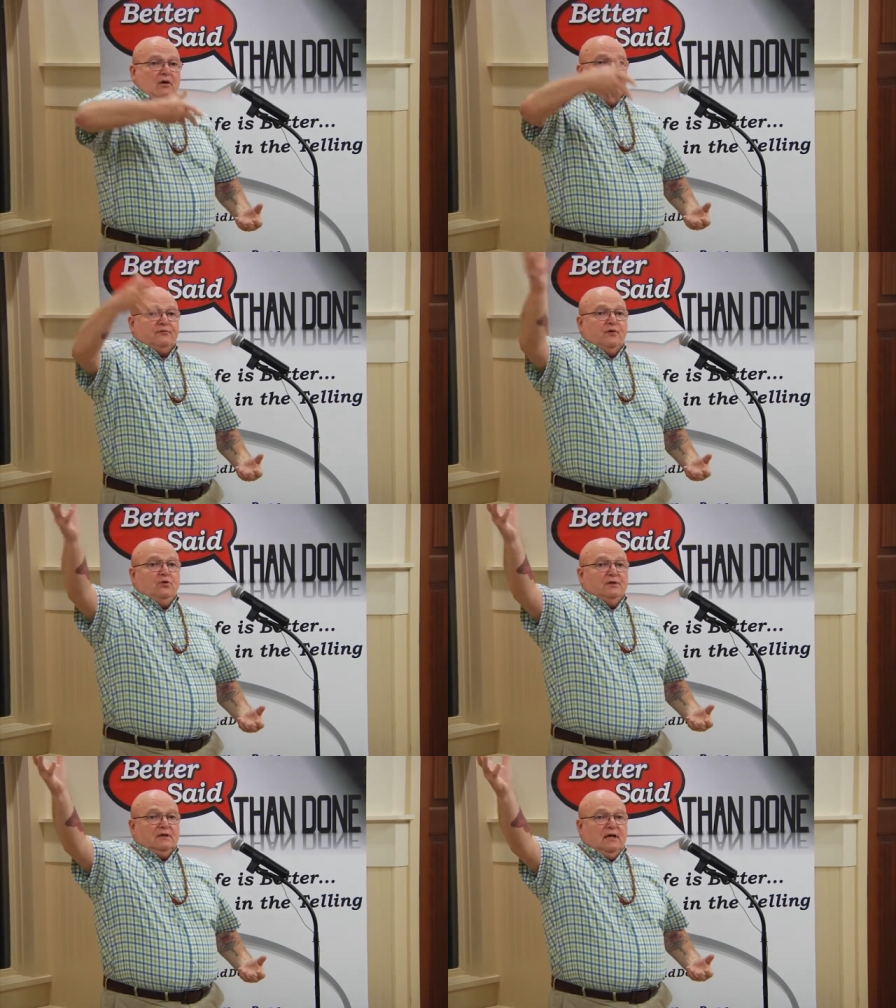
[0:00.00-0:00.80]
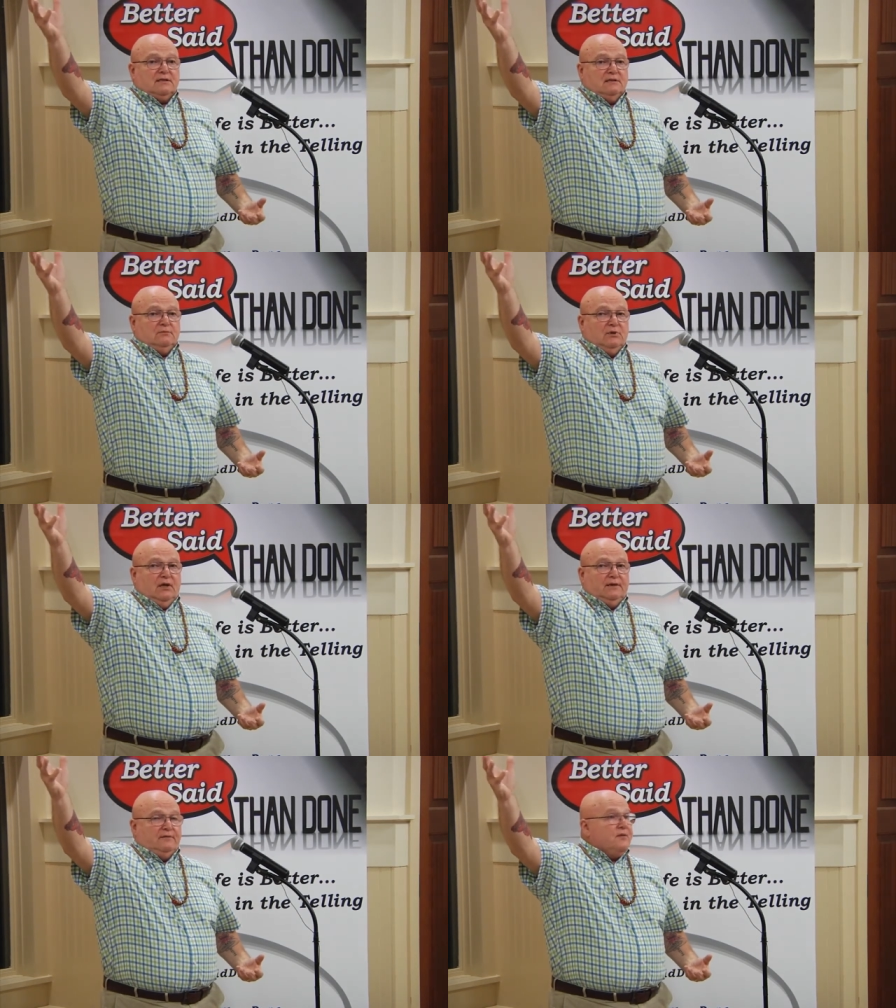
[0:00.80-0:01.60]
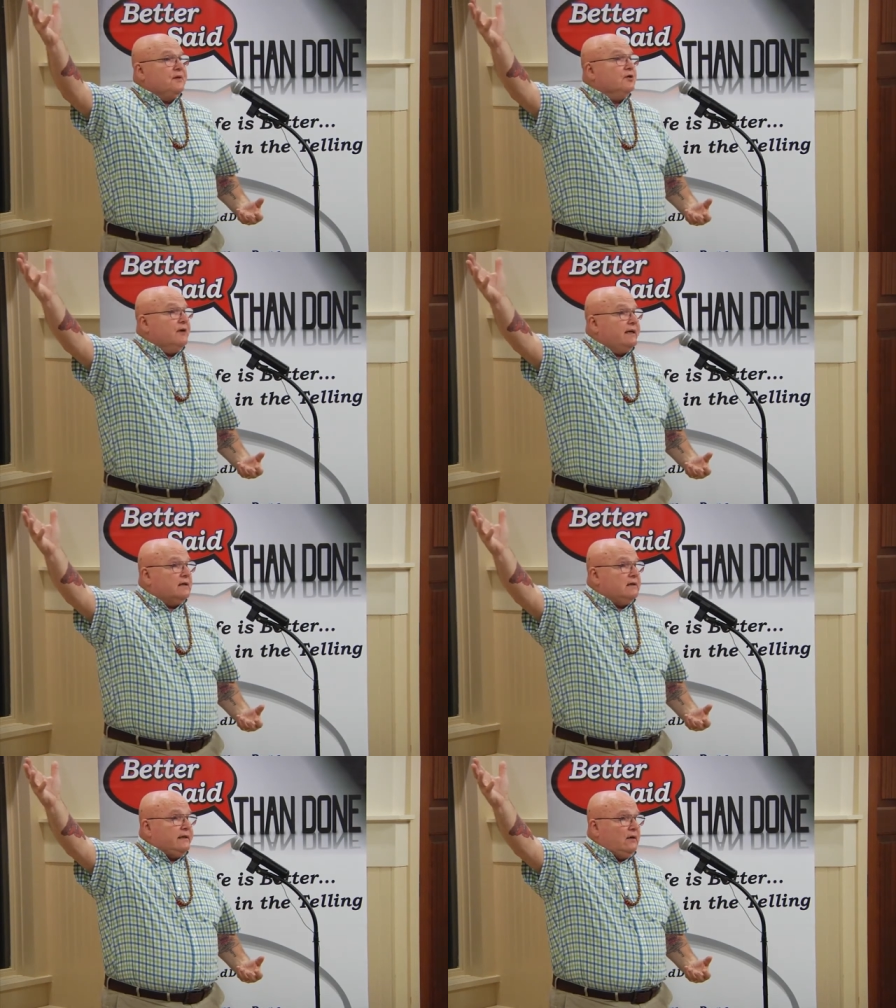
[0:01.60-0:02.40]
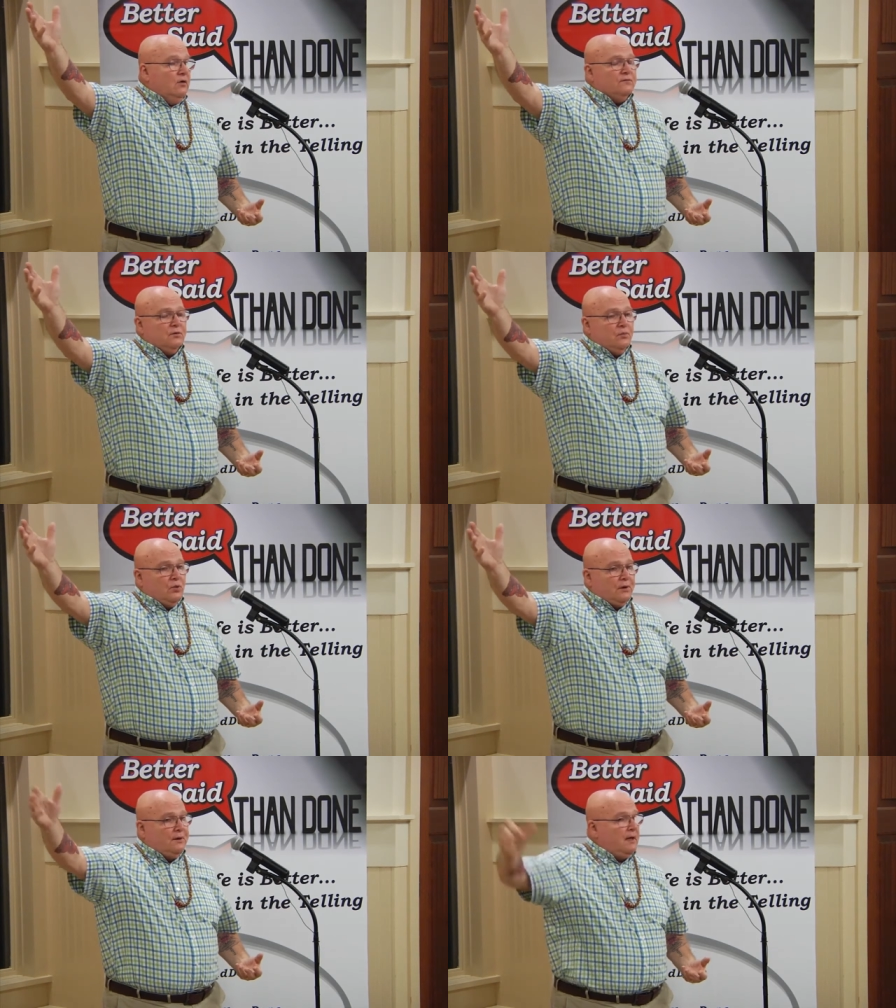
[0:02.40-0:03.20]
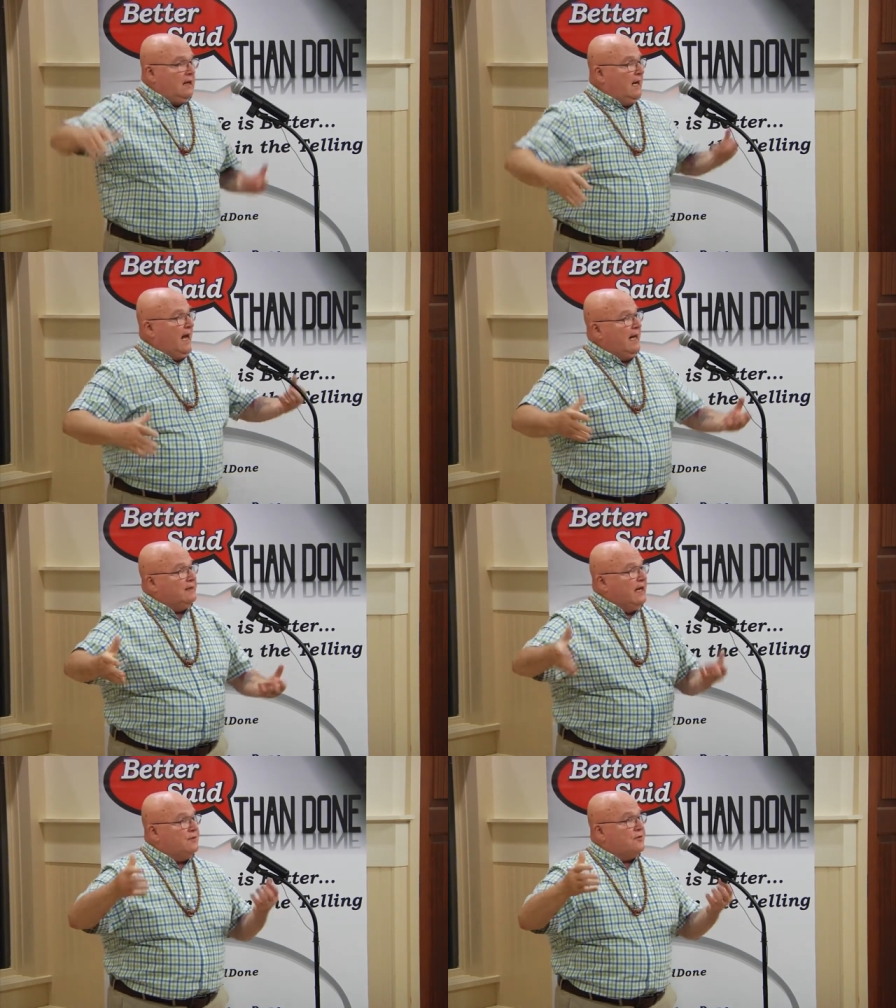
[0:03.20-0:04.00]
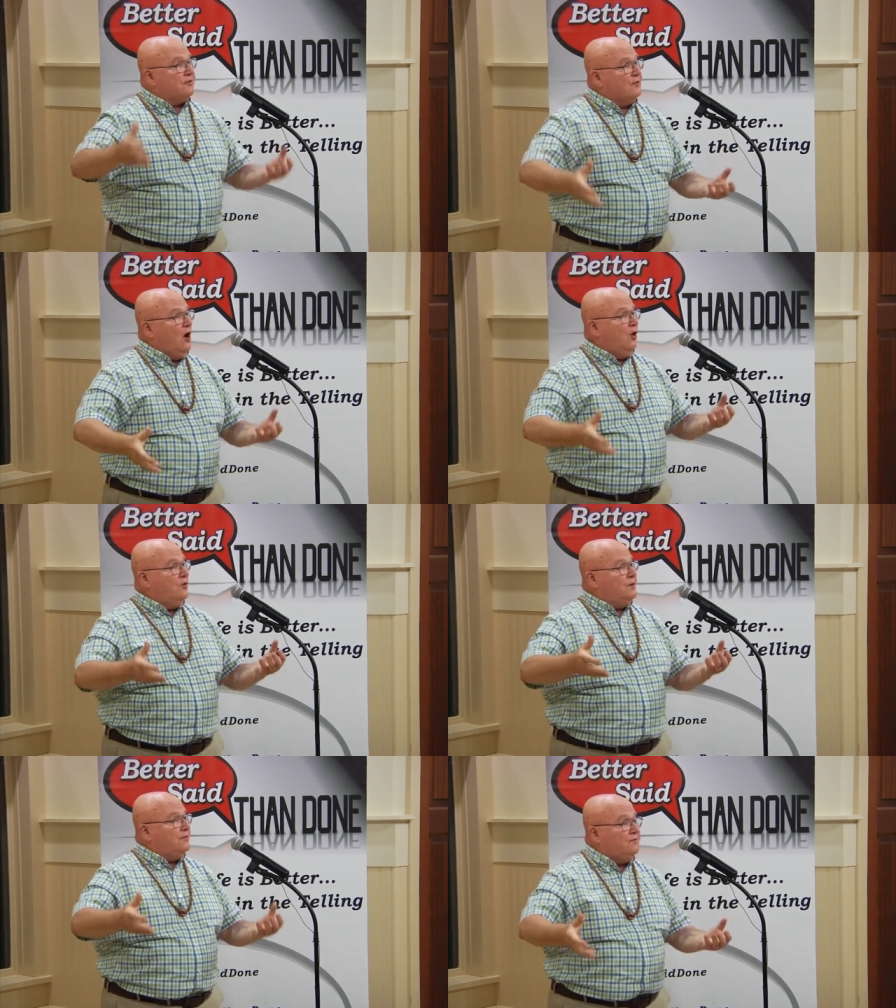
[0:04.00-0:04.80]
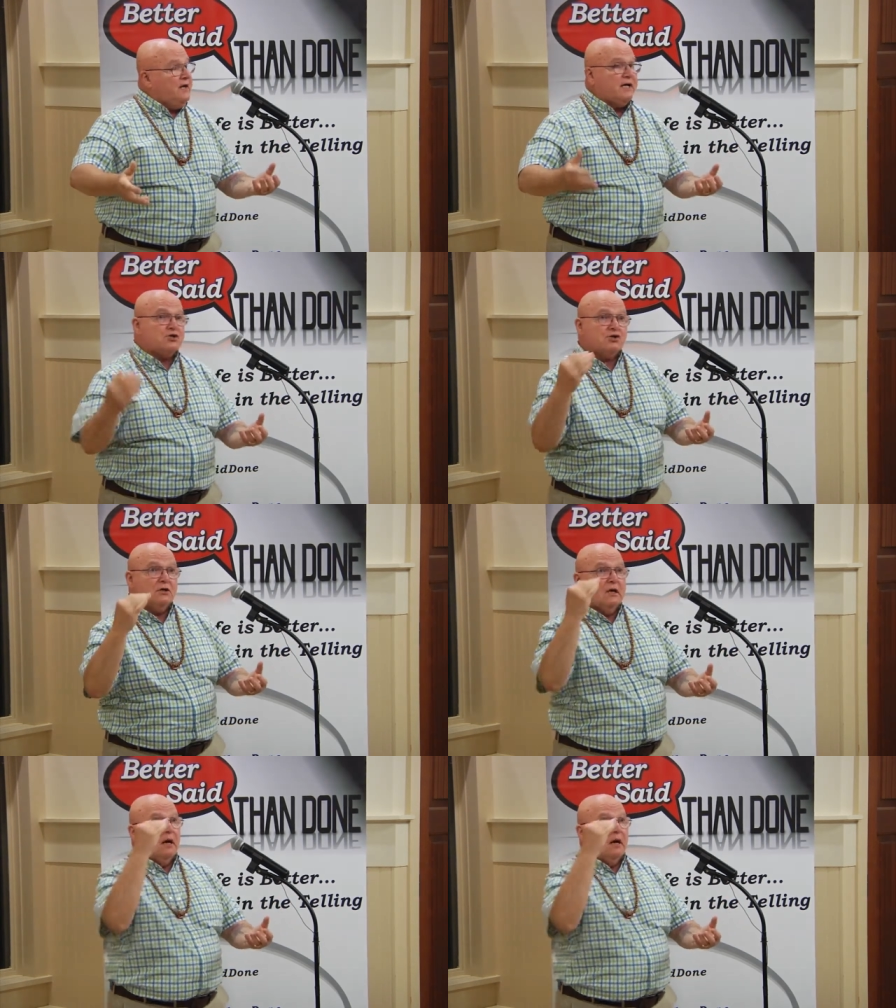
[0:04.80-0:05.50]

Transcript: throw the guts and blood theoretically overboard, and then throw the fish